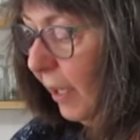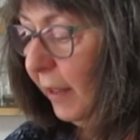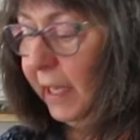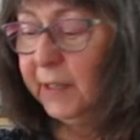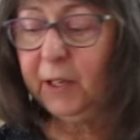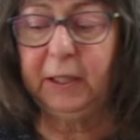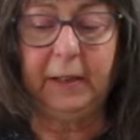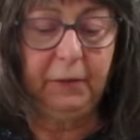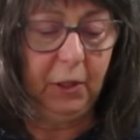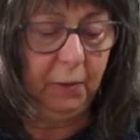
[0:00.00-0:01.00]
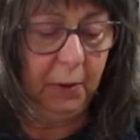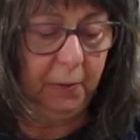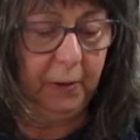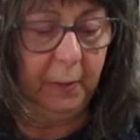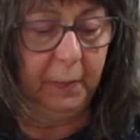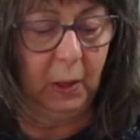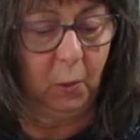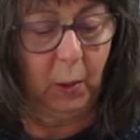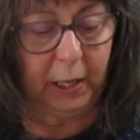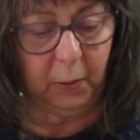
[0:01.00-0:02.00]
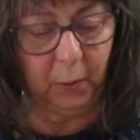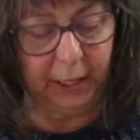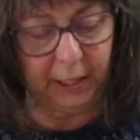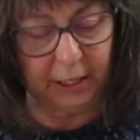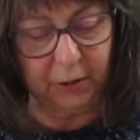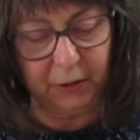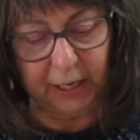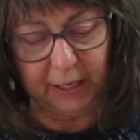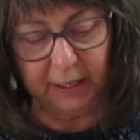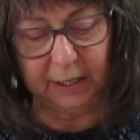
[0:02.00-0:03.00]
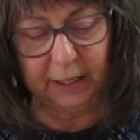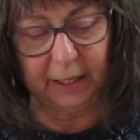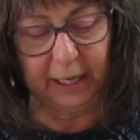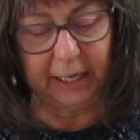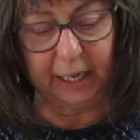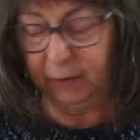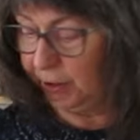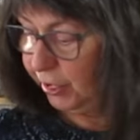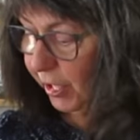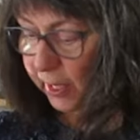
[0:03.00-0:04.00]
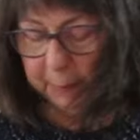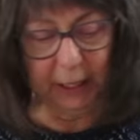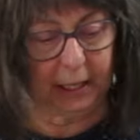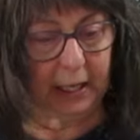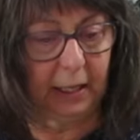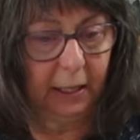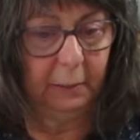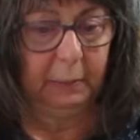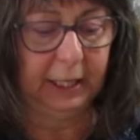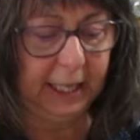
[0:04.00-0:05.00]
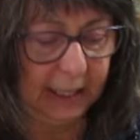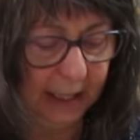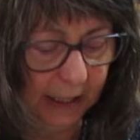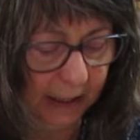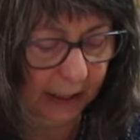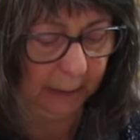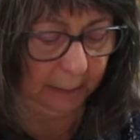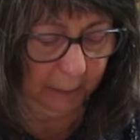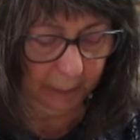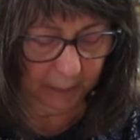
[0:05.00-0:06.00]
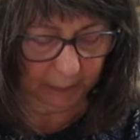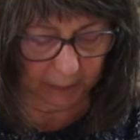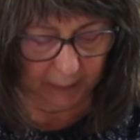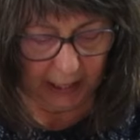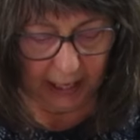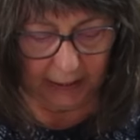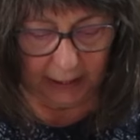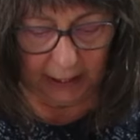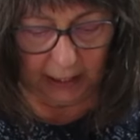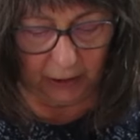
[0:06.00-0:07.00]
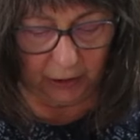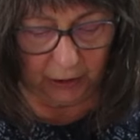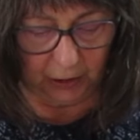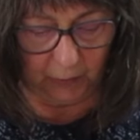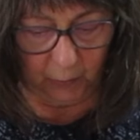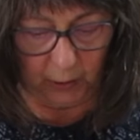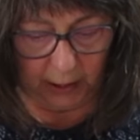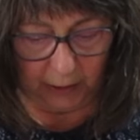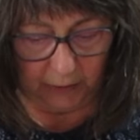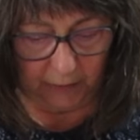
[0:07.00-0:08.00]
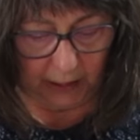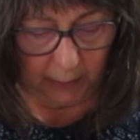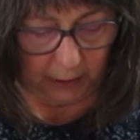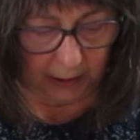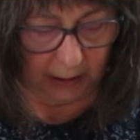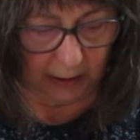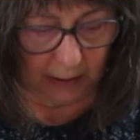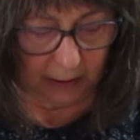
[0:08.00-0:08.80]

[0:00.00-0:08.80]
These are left over from the white Wendy dress, and I'll just begin placing them at the edges of where the fabric is.